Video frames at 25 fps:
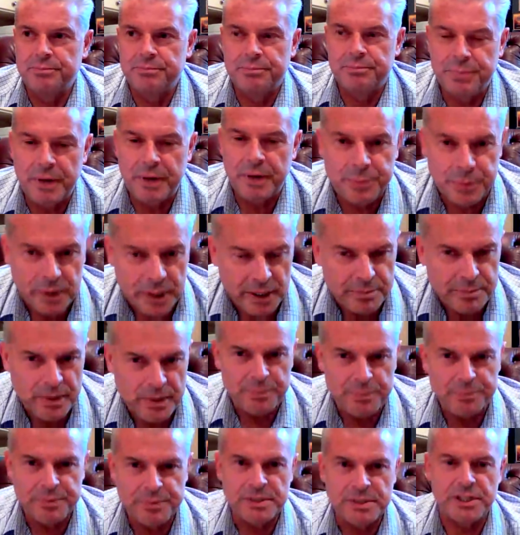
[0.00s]
people in
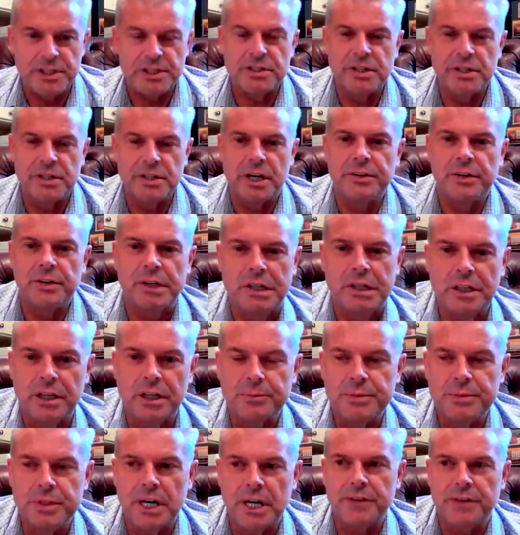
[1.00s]
my position at other
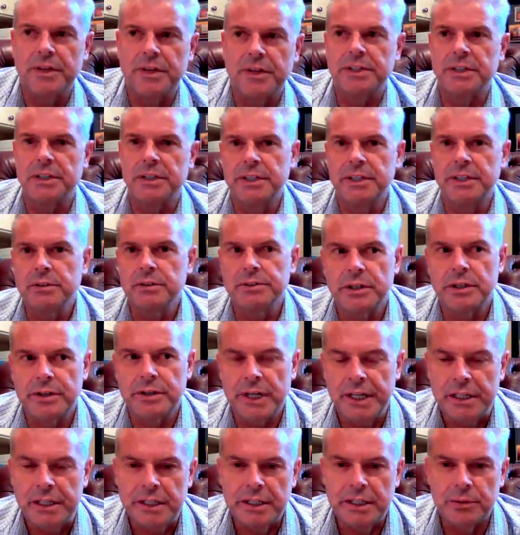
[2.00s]
clubs having to deal
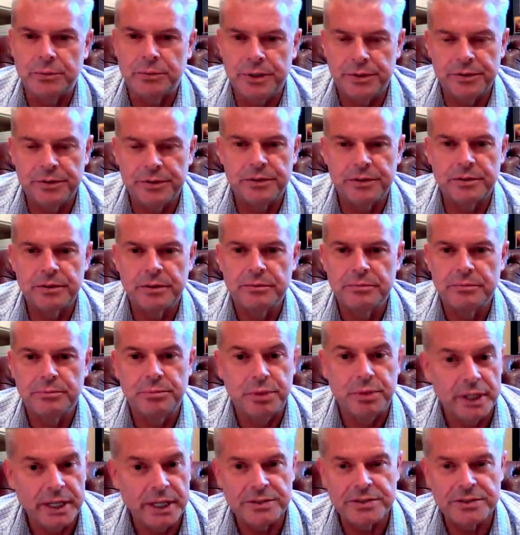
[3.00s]
directly with
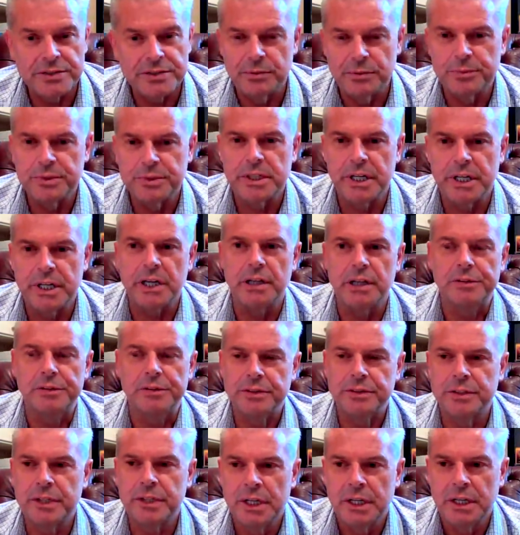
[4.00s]
players
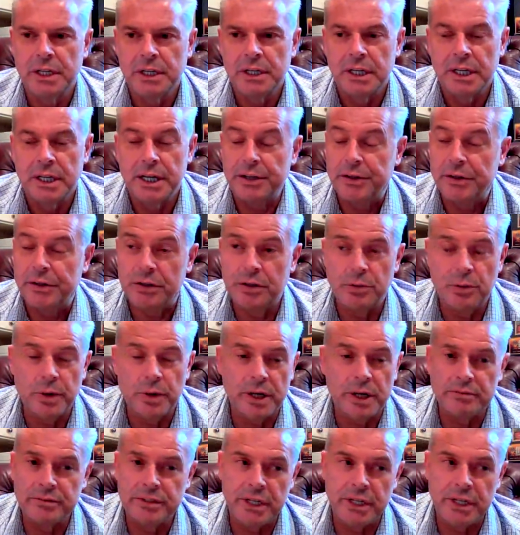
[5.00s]
themselves. And you know
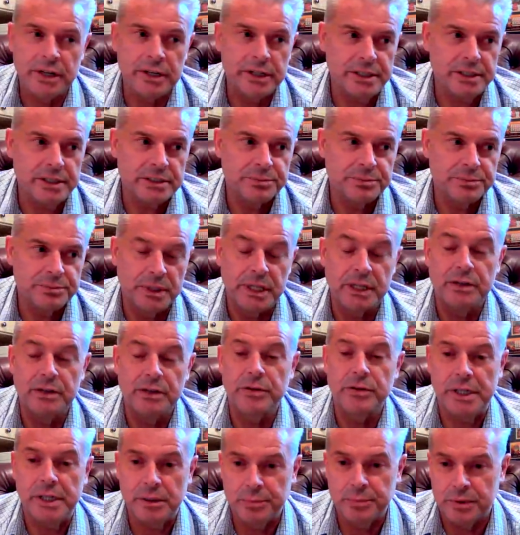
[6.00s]
what? Derek has been
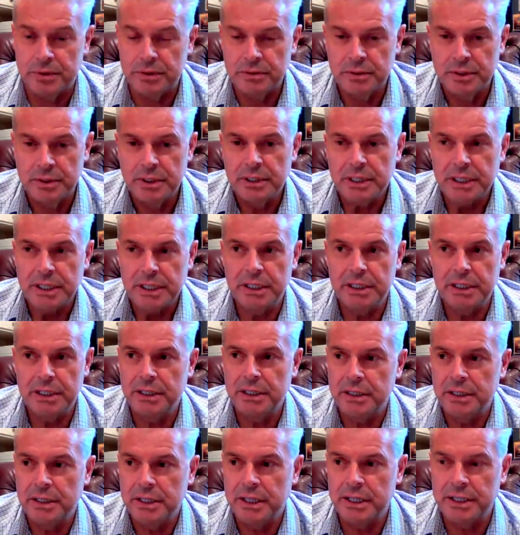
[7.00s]
incredible.
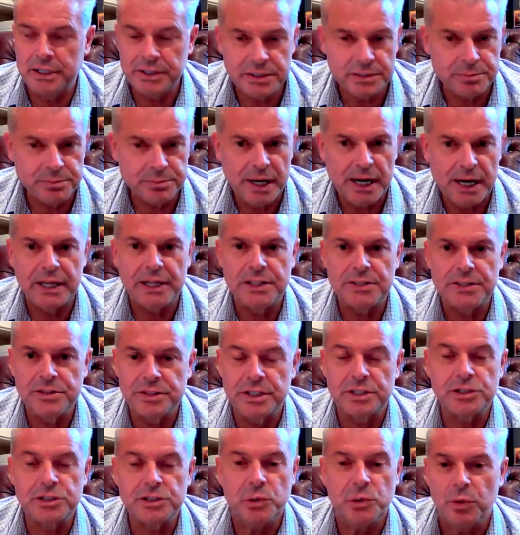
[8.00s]
He has managed
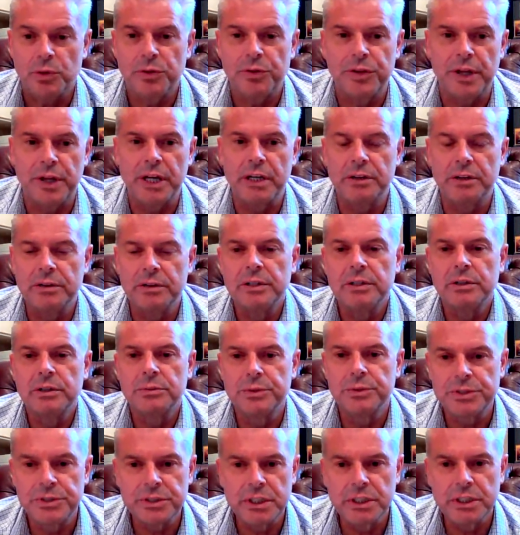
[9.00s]
this whole thing
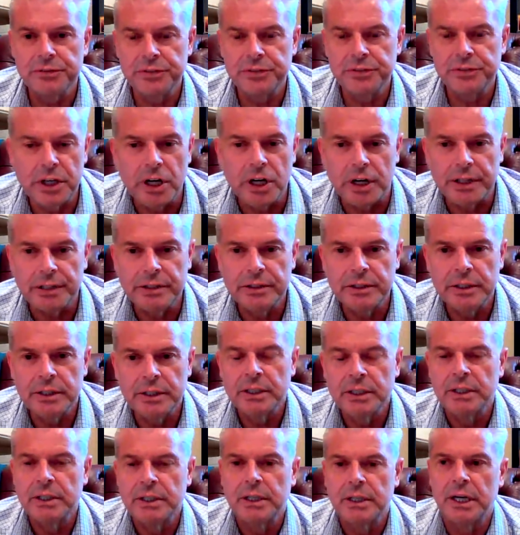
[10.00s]
with Stephen Gunn
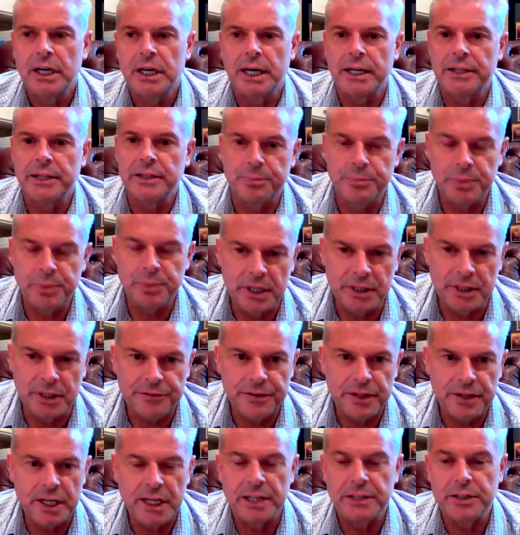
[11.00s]
and the
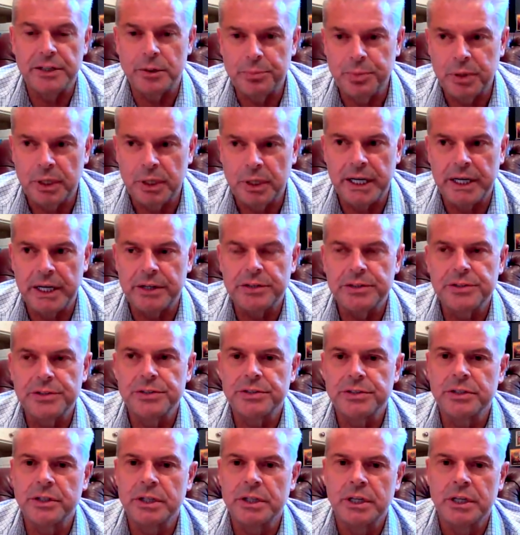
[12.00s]
PFA and the
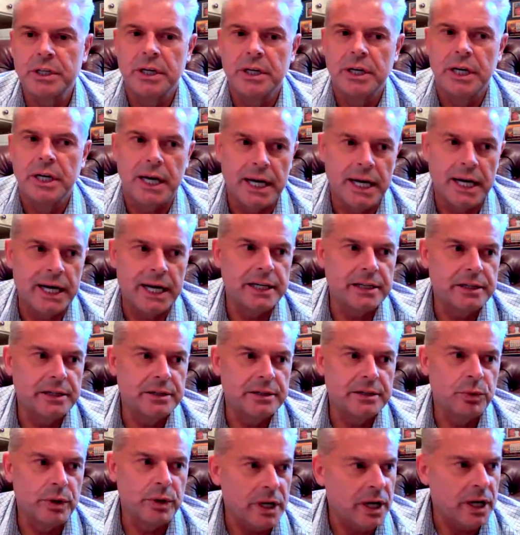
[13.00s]
players.
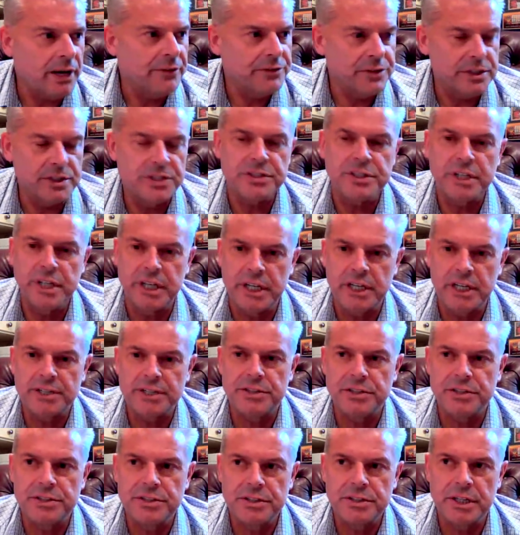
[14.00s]
And what I have to say
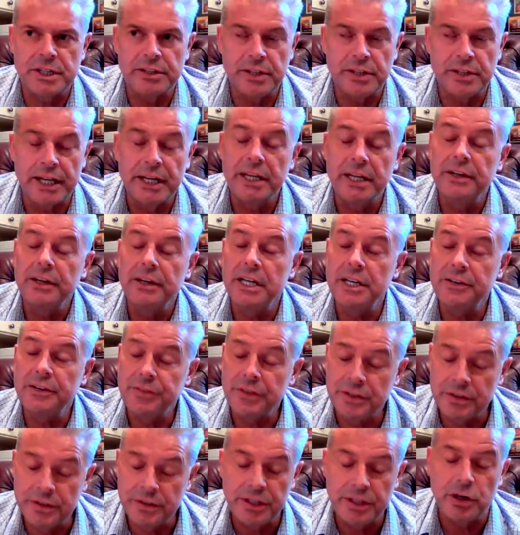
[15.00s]
is that, and
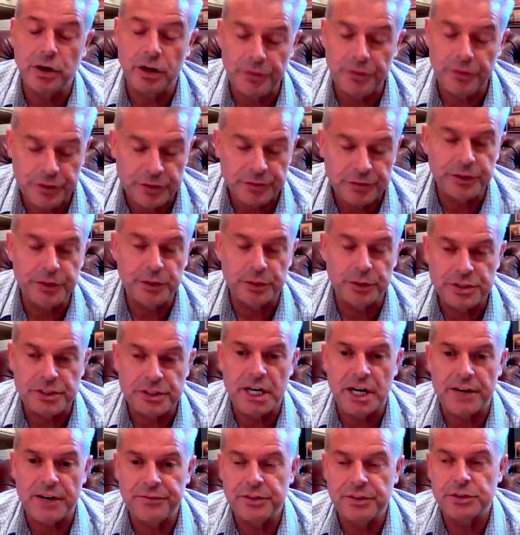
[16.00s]
even the off-the-field
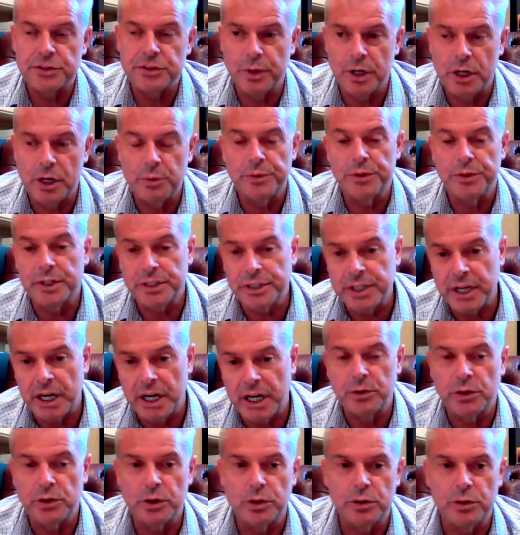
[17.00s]
staff as well, with the
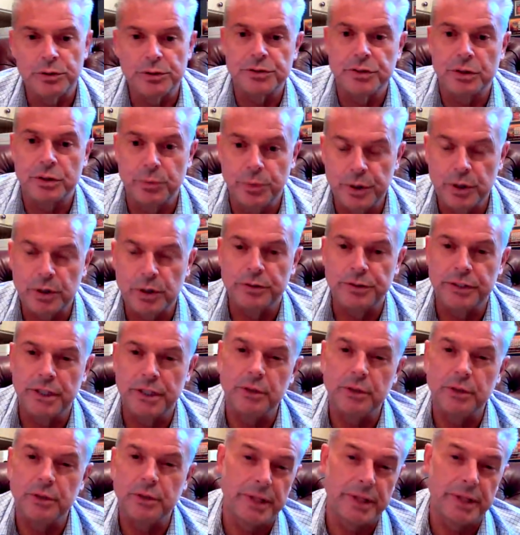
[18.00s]
town halls that we all
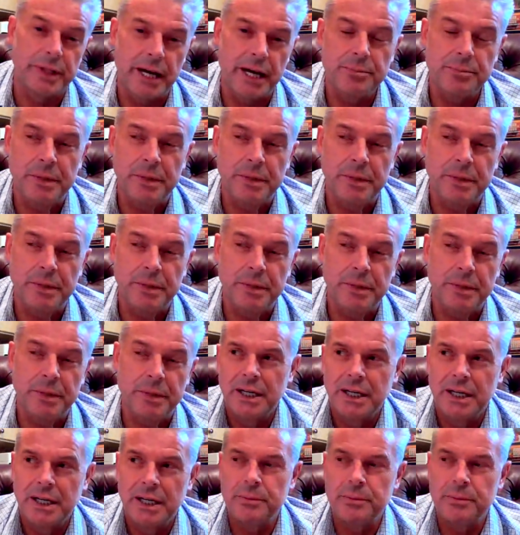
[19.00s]
did with them,
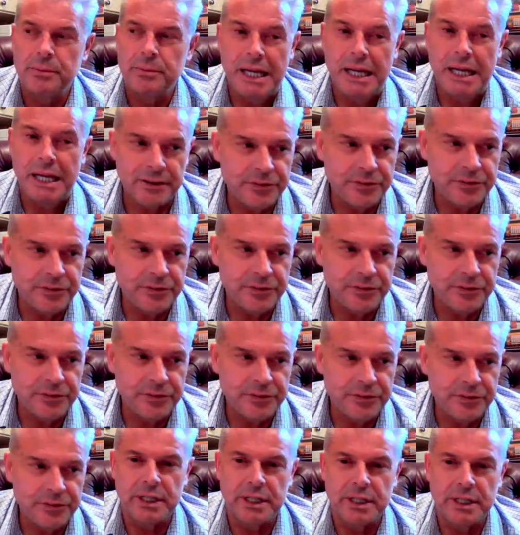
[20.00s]
I mean,
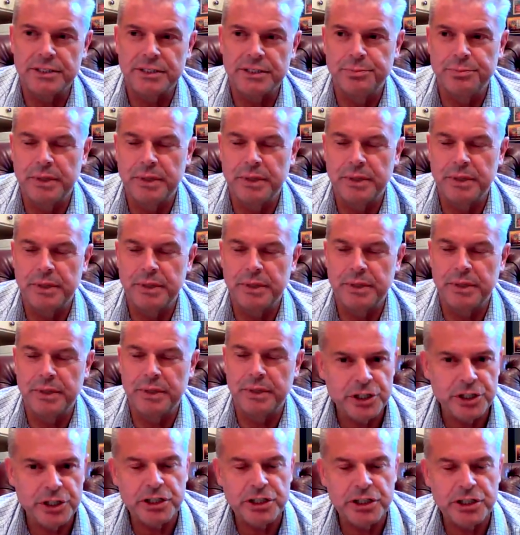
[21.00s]
everybody has been
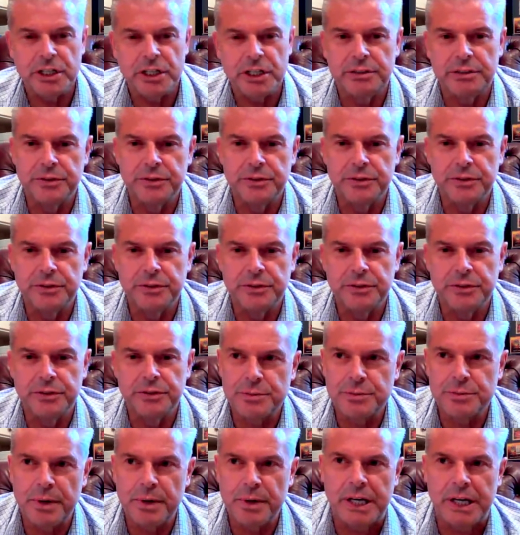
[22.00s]
appreciative of the
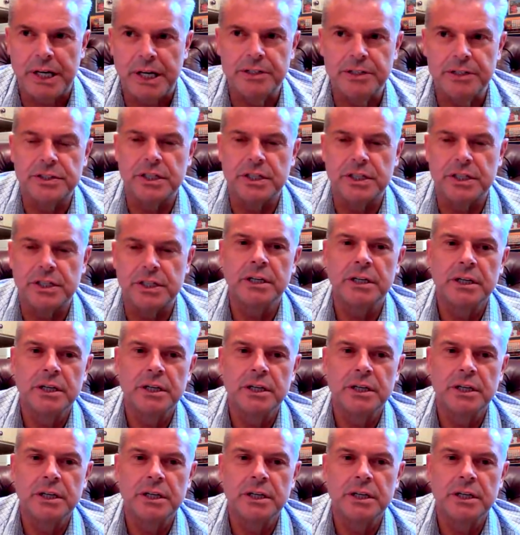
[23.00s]
transparency